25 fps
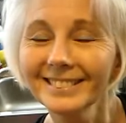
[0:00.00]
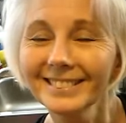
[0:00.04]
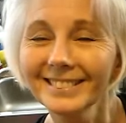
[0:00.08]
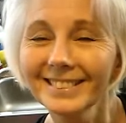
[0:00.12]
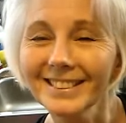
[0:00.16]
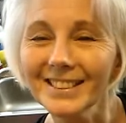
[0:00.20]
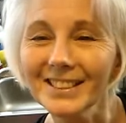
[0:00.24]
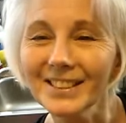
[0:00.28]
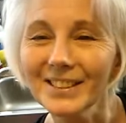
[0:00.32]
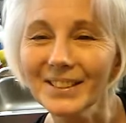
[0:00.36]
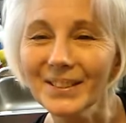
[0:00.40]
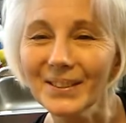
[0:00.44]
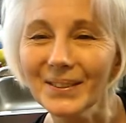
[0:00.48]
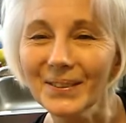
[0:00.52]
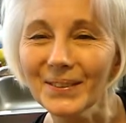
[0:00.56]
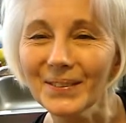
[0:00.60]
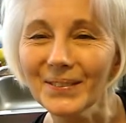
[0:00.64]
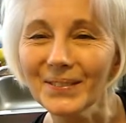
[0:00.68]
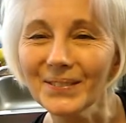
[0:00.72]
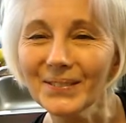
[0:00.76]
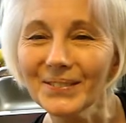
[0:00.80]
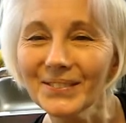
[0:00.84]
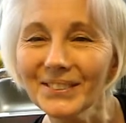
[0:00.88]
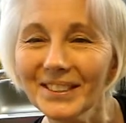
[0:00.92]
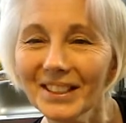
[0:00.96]
So,
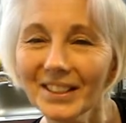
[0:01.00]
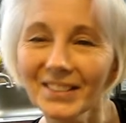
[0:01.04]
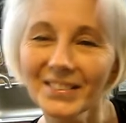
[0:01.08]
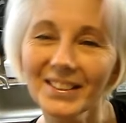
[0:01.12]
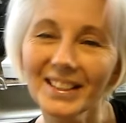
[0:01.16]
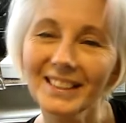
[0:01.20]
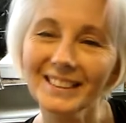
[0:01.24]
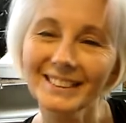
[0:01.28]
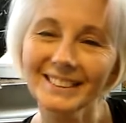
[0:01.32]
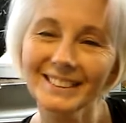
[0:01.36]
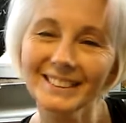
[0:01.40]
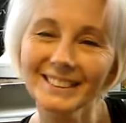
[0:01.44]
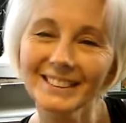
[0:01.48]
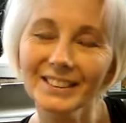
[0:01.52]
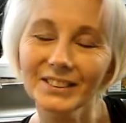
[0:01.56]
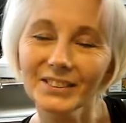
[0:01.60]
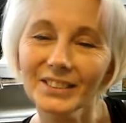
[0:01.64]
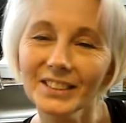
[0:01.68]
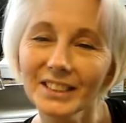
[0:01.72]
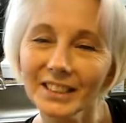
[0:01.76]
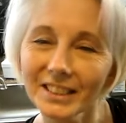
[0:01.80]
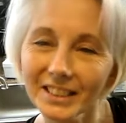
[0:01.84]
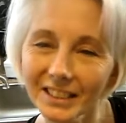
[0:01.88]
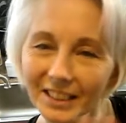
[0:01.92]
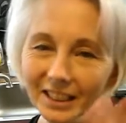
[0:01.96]
alright. So
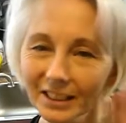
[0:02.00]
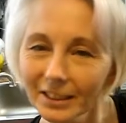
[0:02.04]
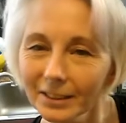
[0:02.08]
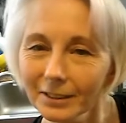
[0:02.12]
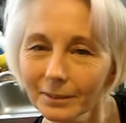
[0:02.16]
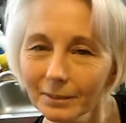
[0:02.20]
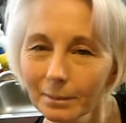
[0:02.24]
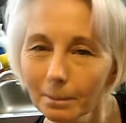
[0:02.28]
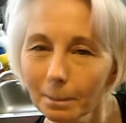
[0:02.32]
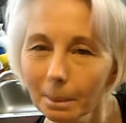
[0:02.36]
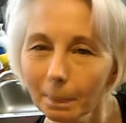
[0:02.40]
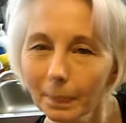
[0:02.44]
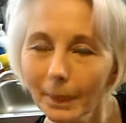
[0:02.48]
take care.